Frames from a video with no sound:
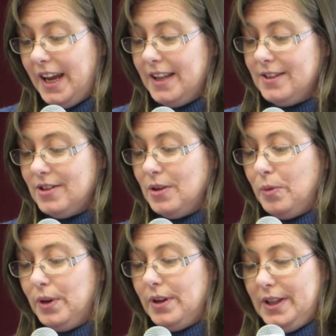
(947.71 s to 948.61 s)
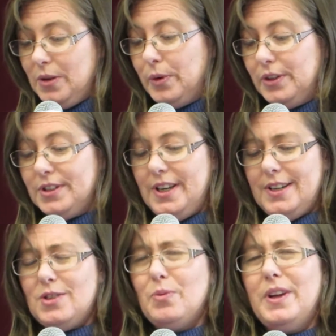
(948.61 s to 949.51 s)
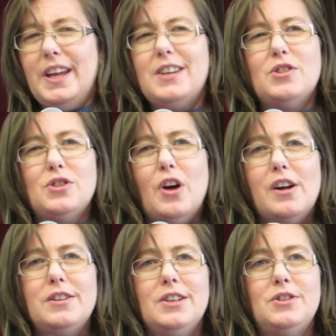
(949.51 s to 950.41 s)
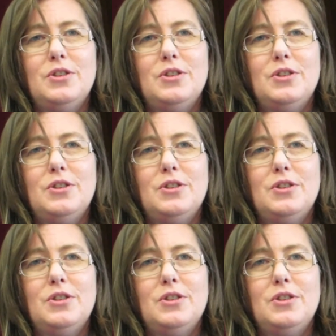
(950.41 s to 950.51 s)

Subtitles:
in the wilderness, when they started